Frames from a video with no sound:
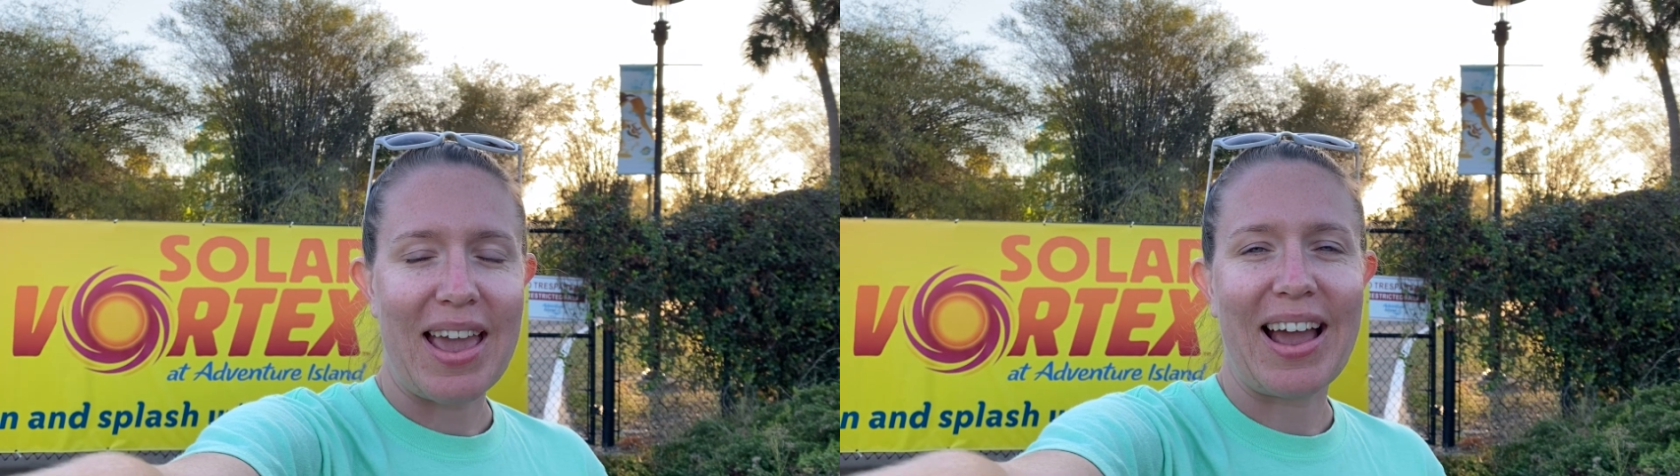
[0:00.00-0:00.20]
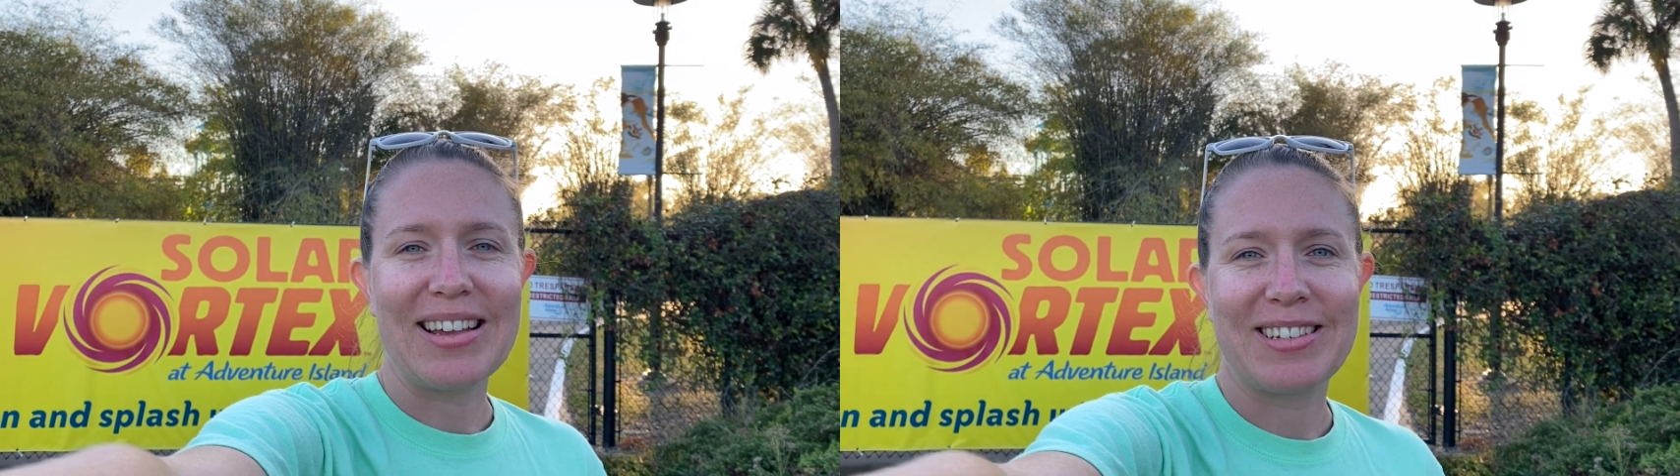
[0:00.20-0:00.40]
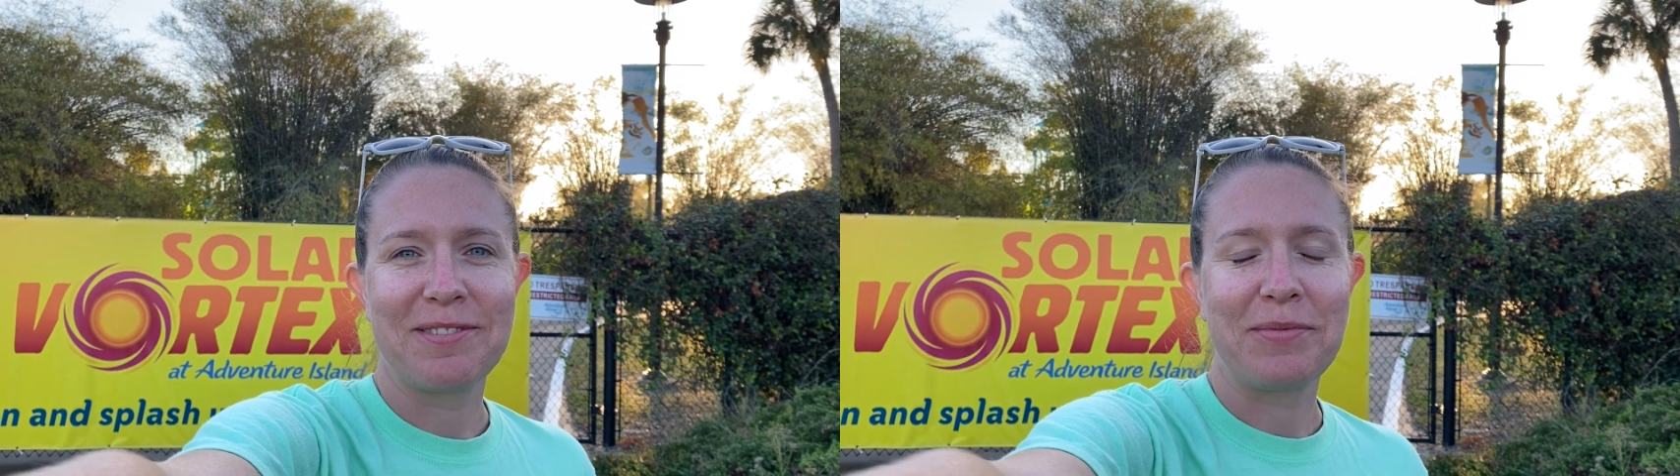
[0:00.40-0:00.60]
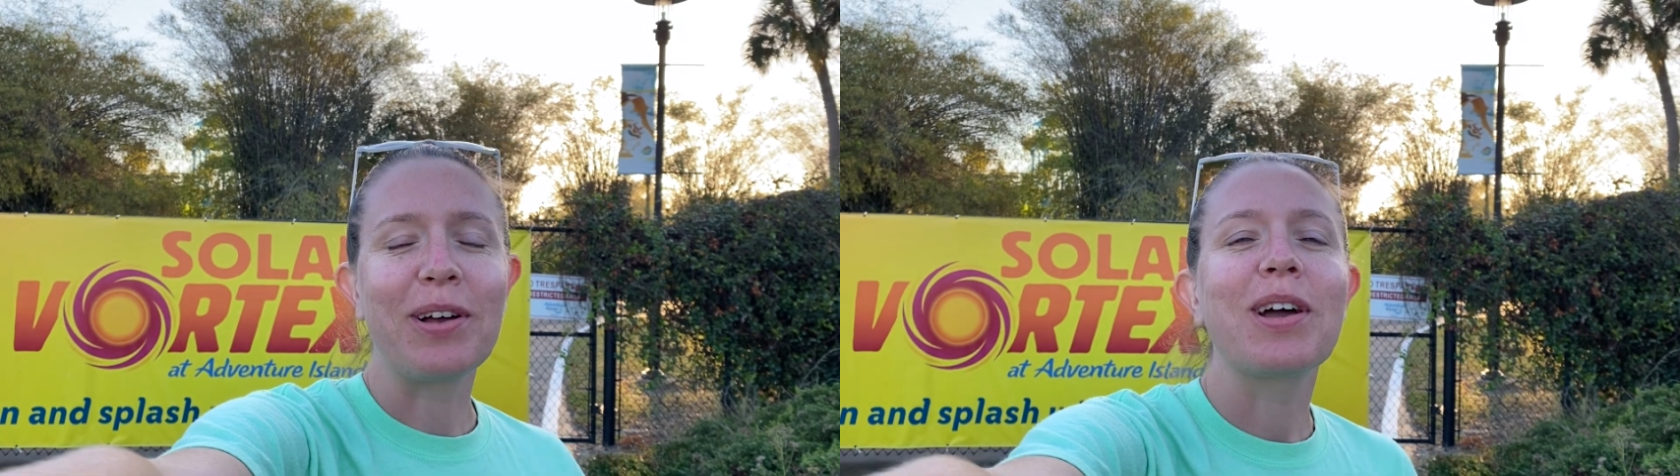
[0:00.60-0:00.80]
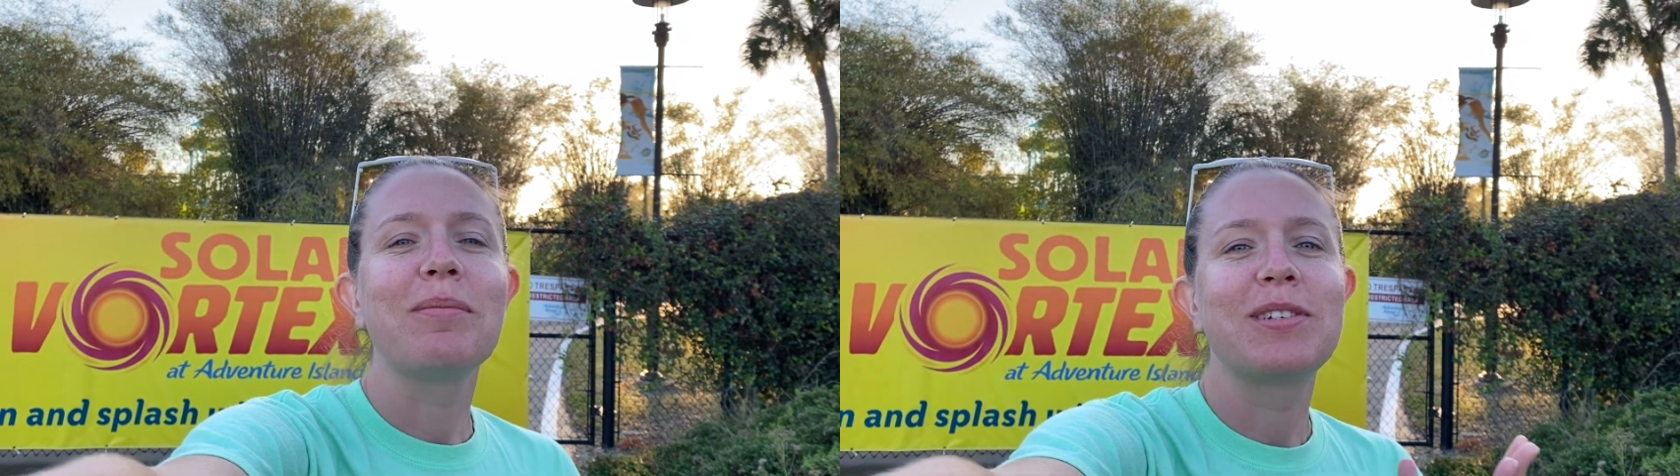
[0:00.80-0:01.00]
guys, and
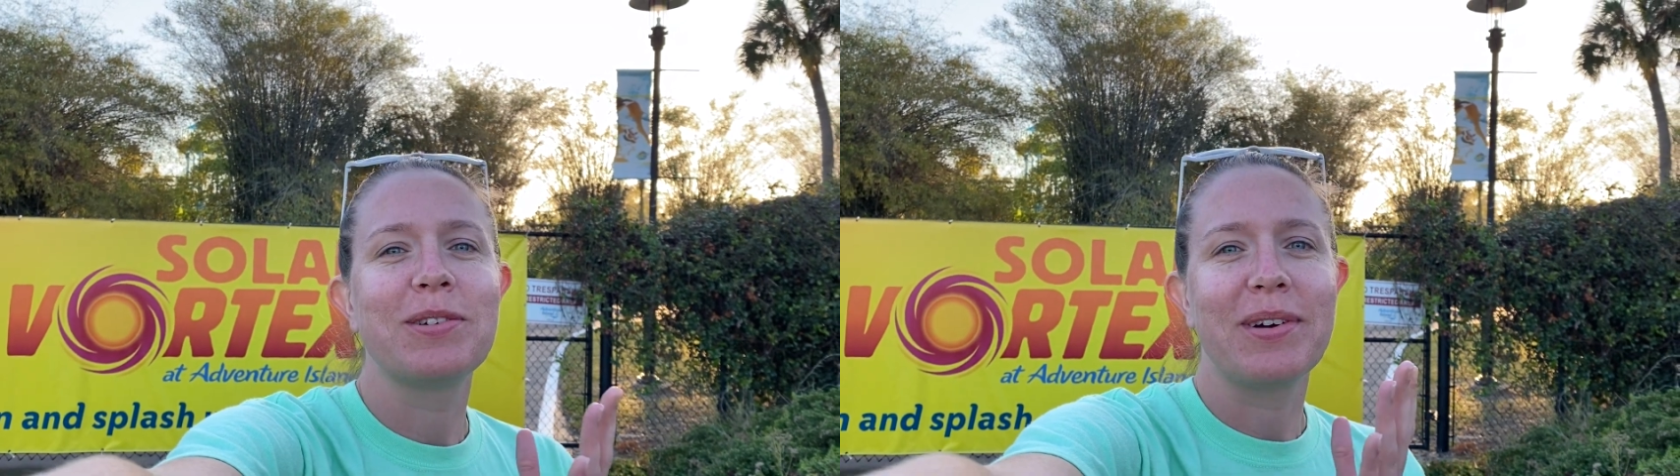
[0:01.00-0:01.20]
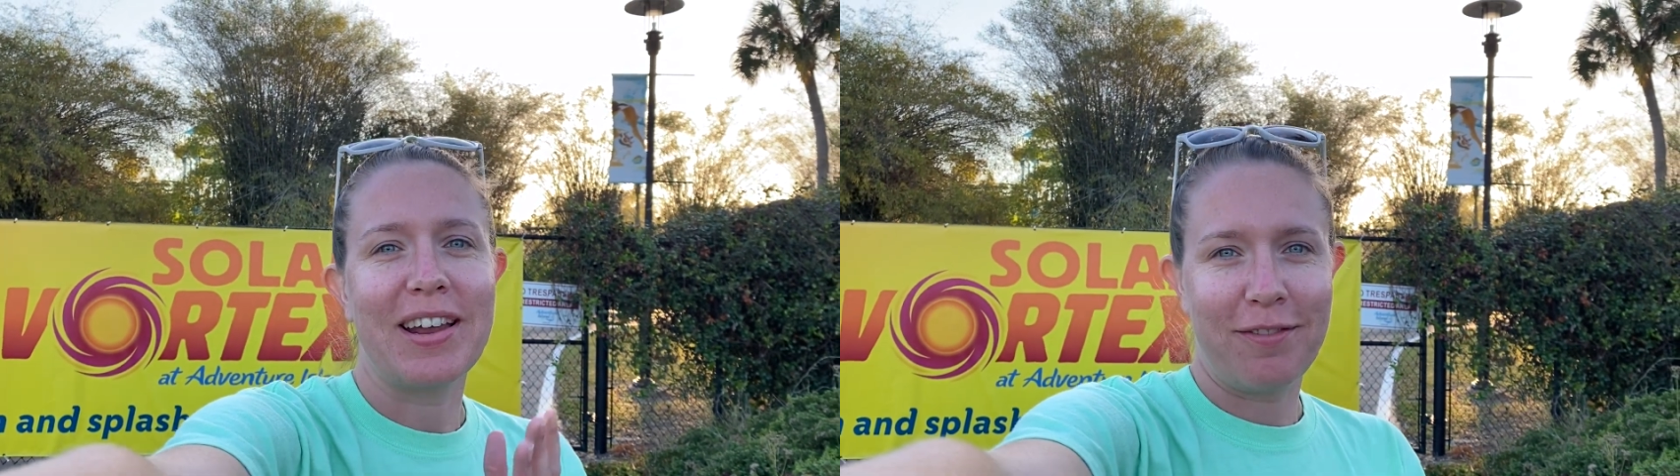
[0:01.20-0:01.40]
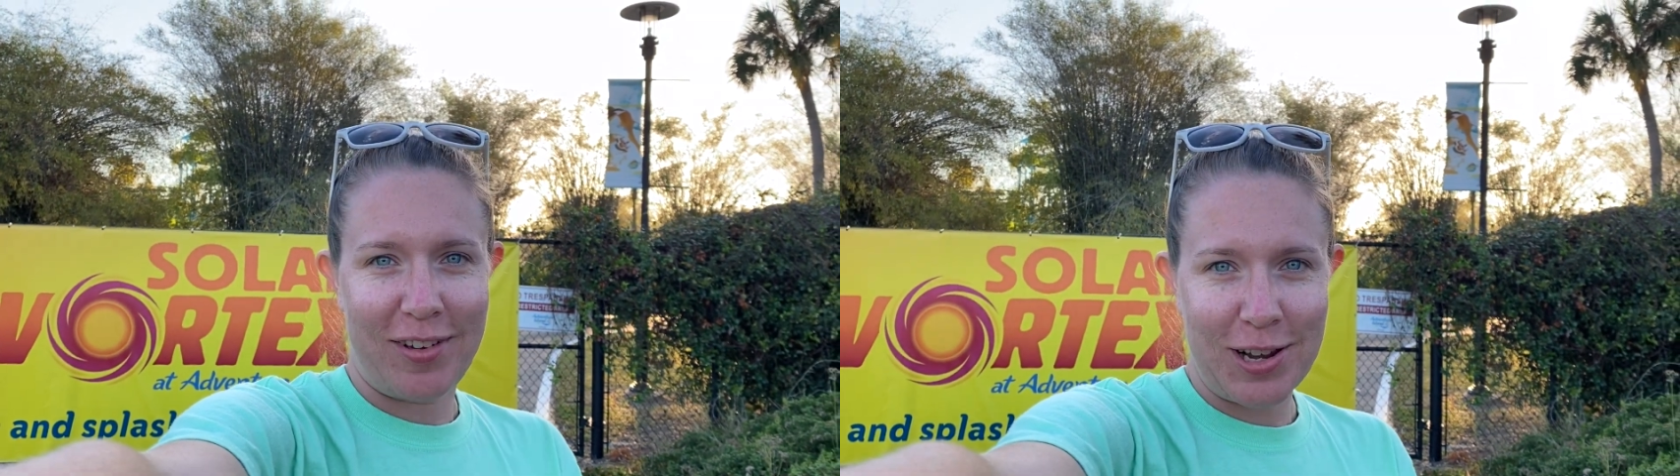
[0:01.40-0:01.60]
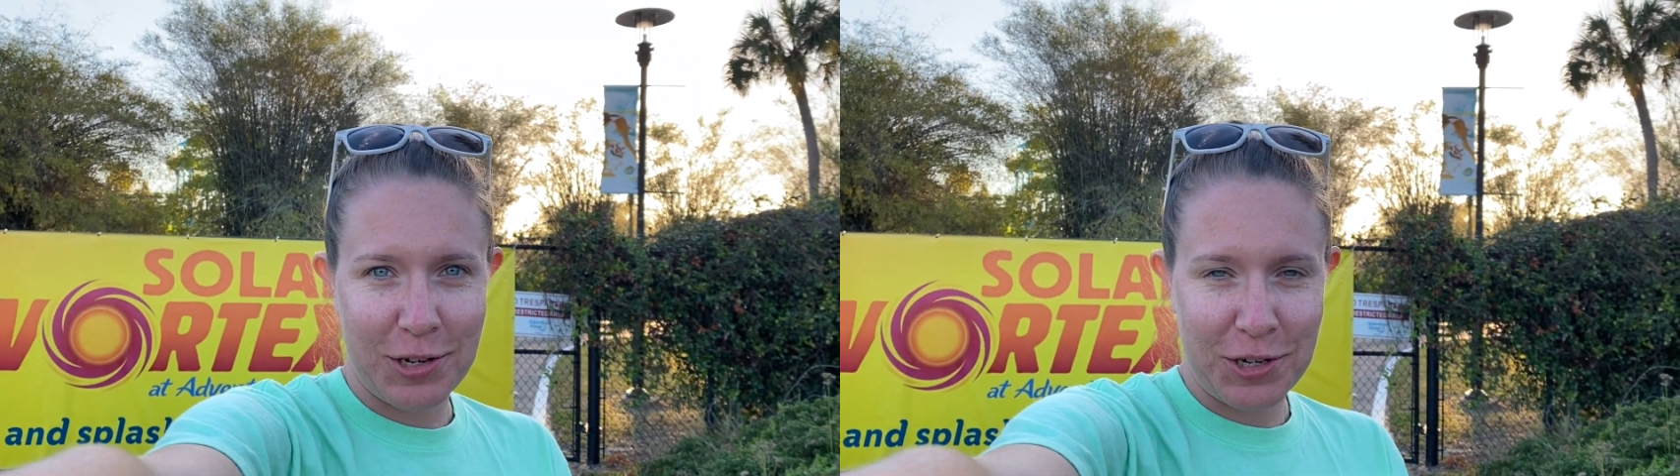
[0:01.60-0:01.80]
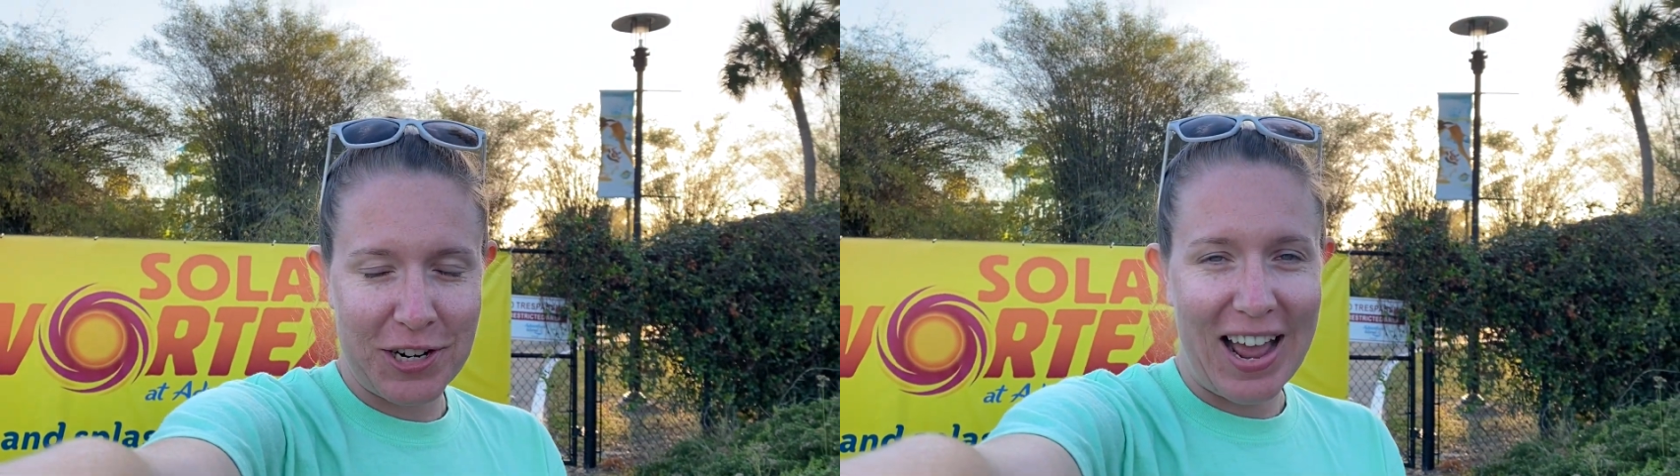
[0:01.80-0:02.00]
welcome to
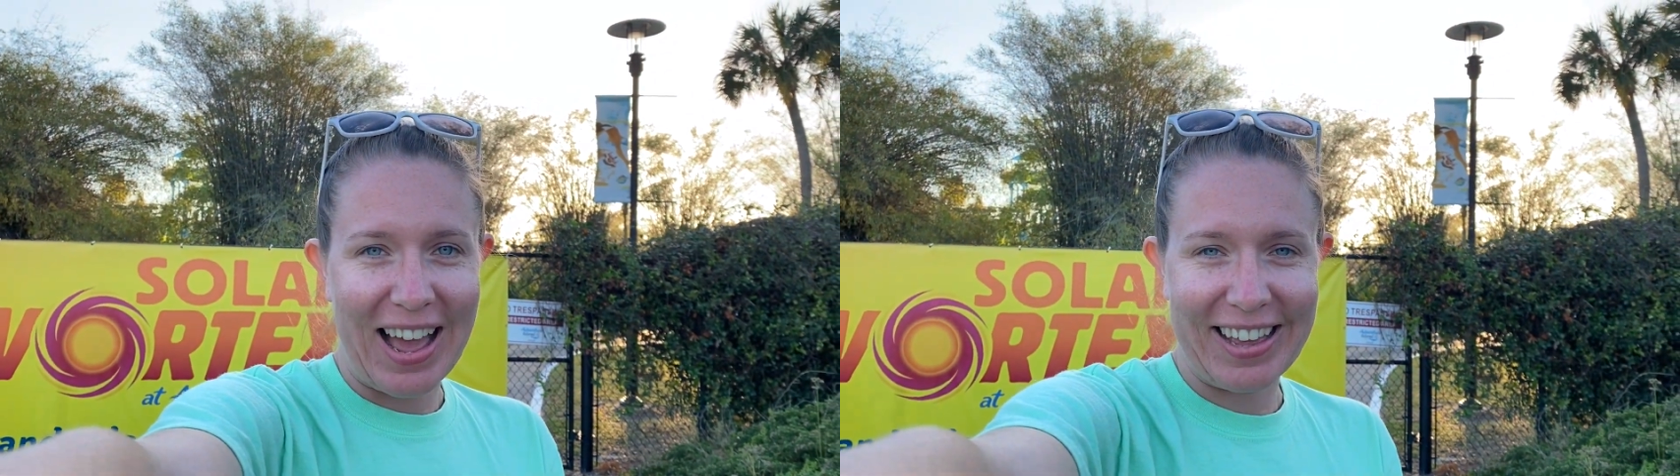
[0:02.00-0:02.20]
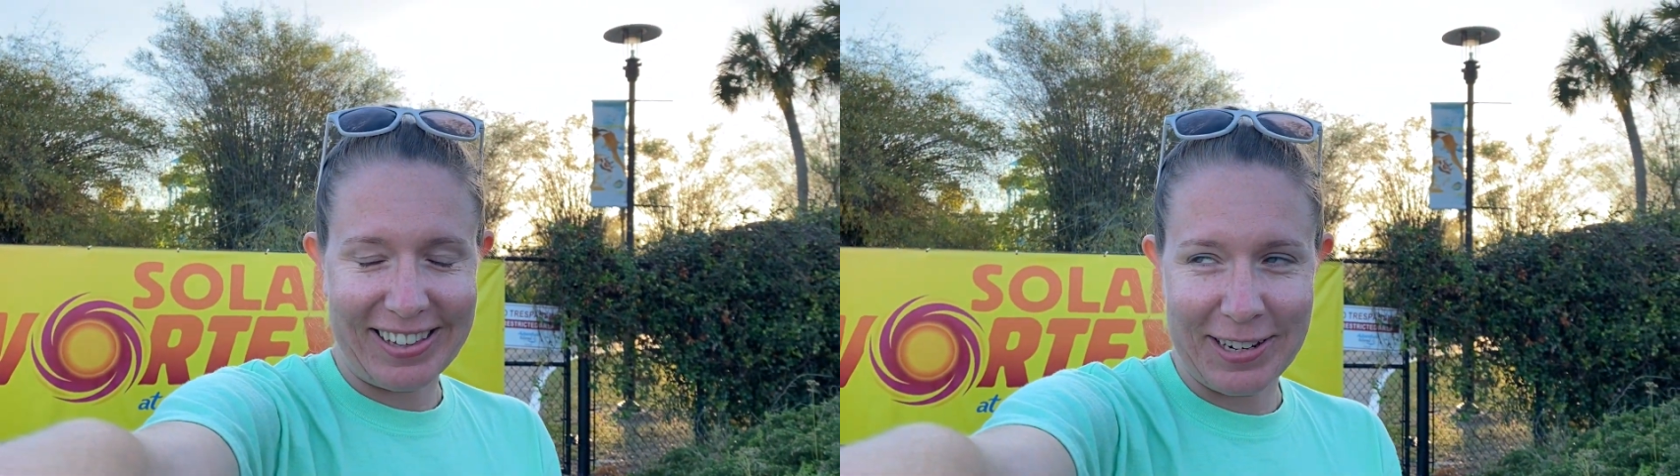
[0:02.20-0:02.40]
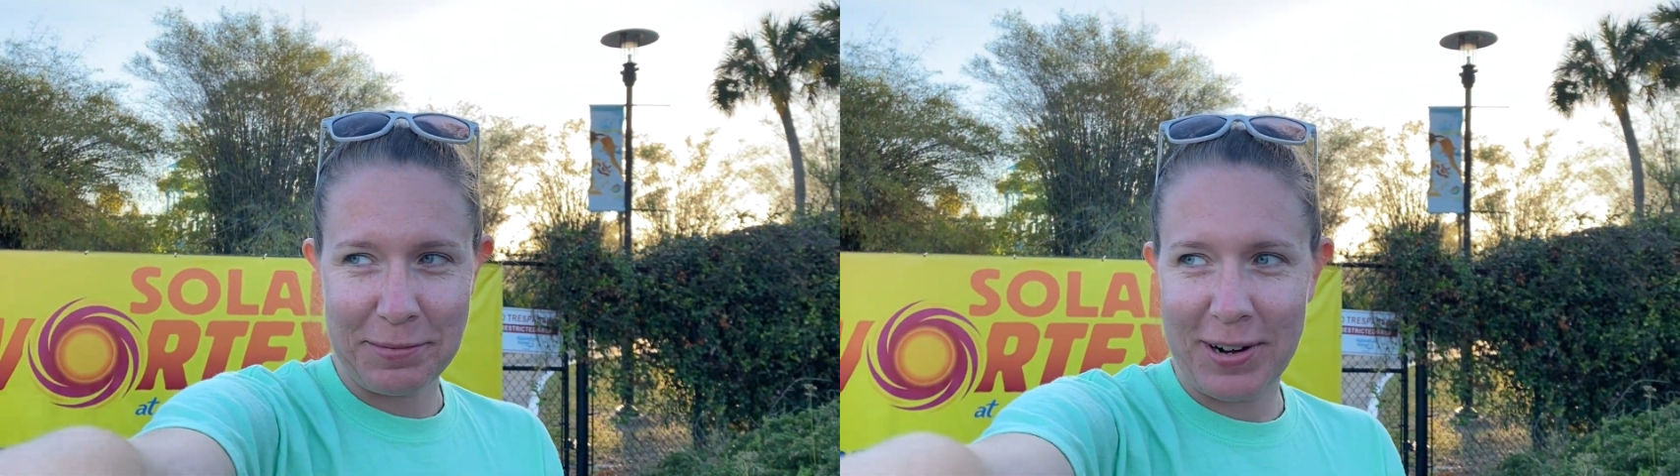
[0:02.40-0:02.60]
Adventure Island.